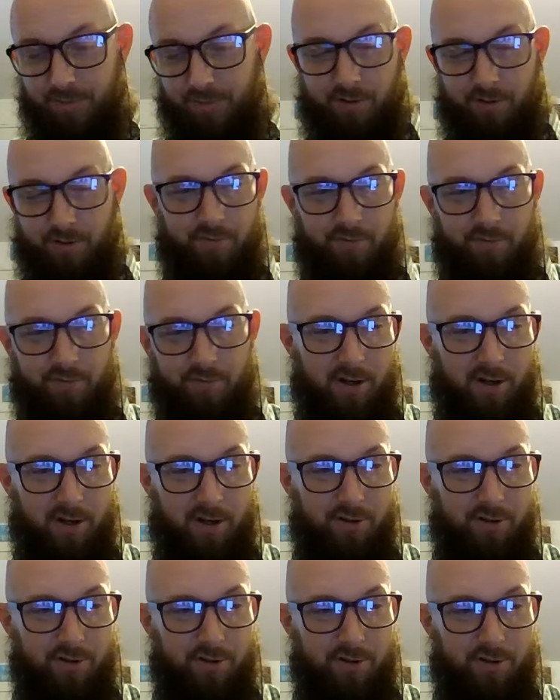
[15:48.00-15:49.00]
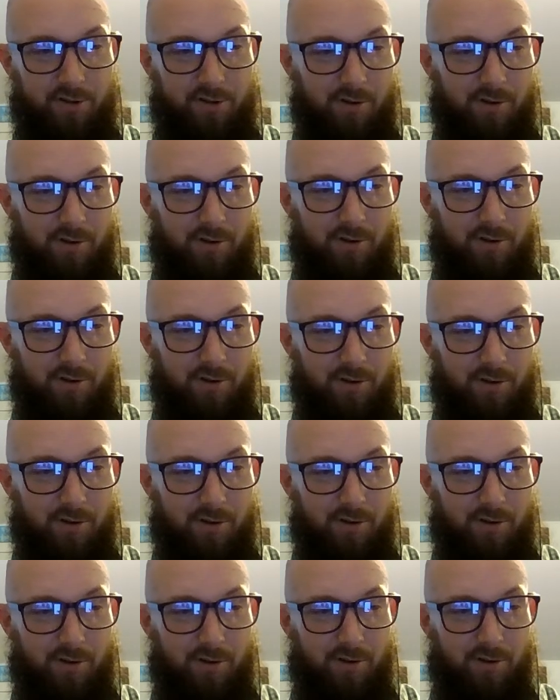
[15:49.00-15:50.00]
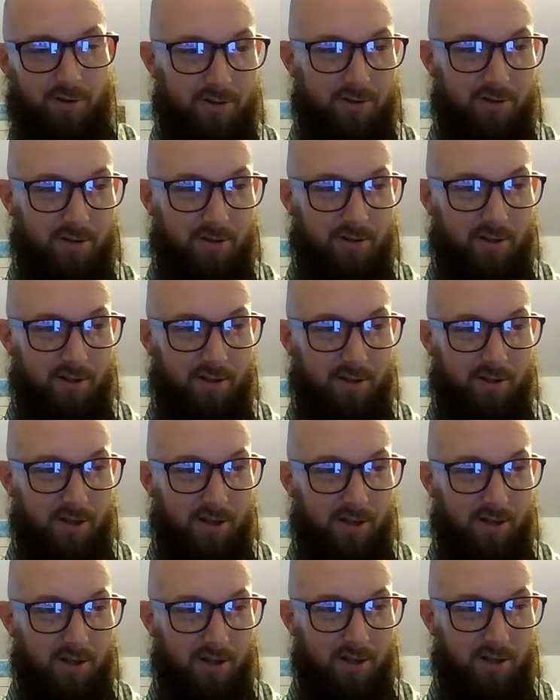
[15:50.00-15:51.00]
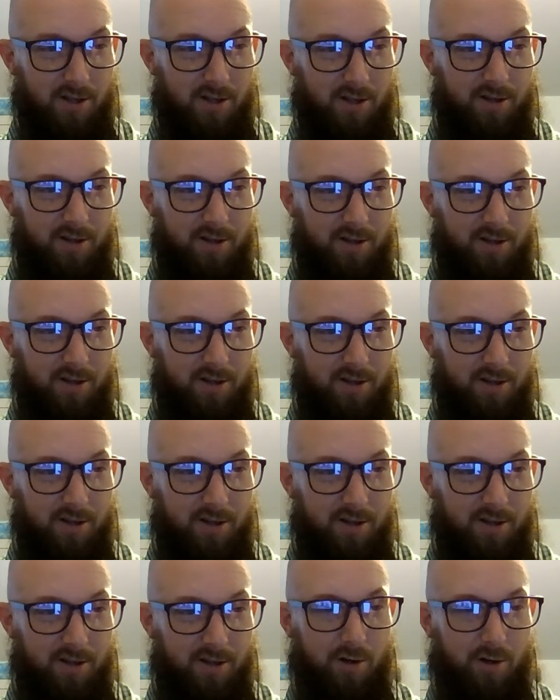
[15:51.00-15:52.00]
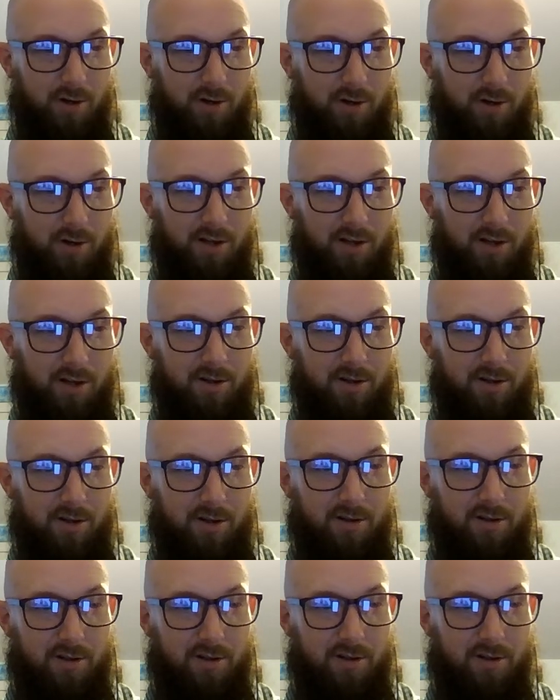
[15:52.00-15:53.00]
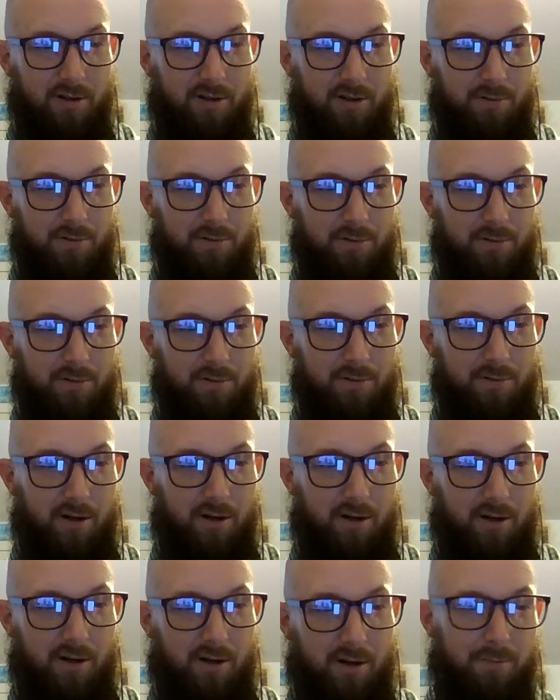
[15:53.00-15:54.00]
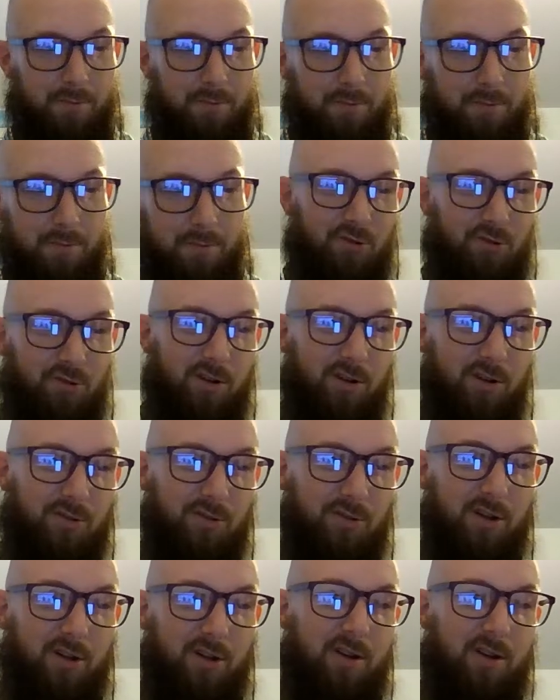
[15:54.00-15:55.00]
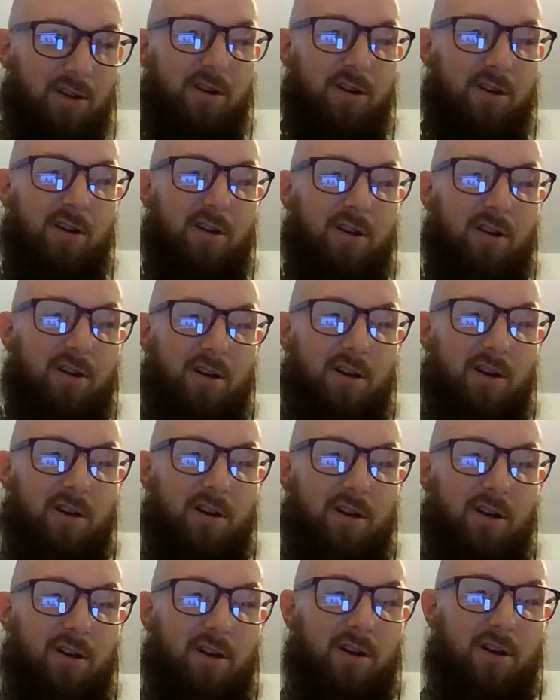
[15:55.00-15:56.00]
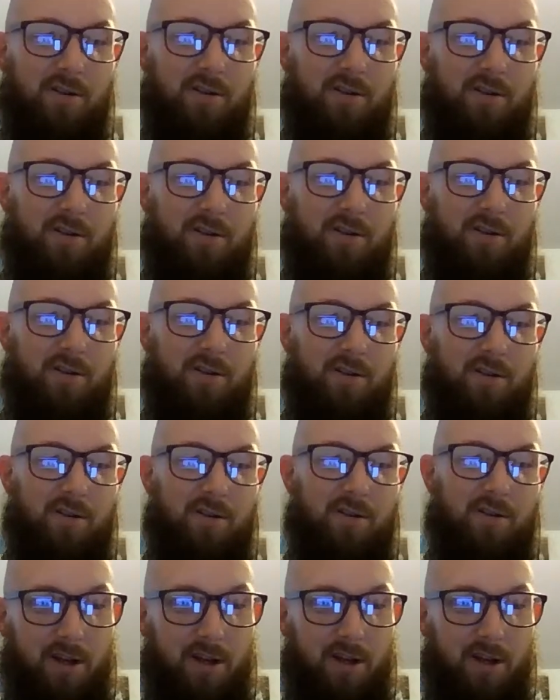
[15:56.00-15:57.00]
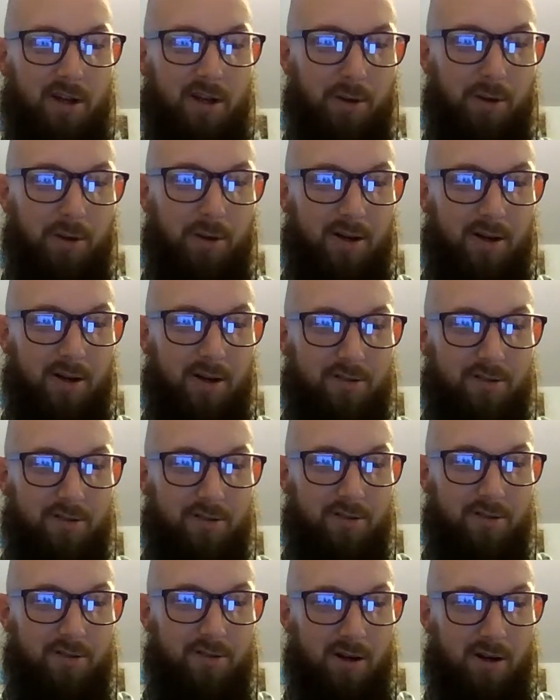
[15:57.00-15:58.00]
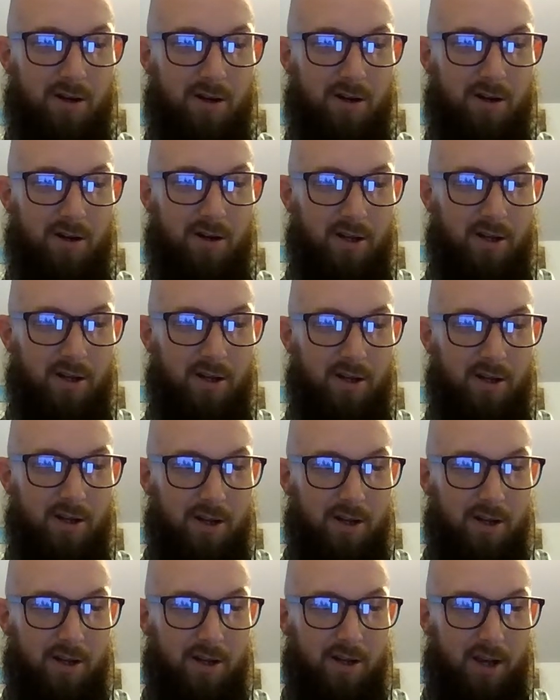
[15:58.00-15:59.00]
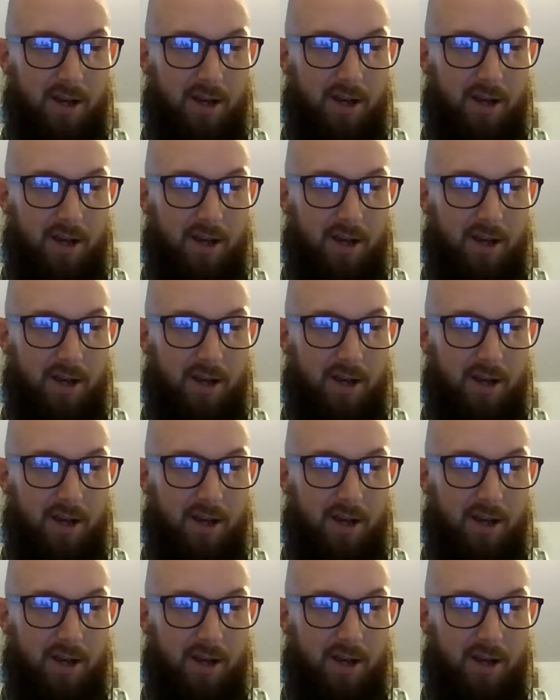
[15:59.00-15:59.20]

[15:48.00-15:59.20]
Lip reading: Find your own news. He said in January, Bongino said in January that the FBI is now an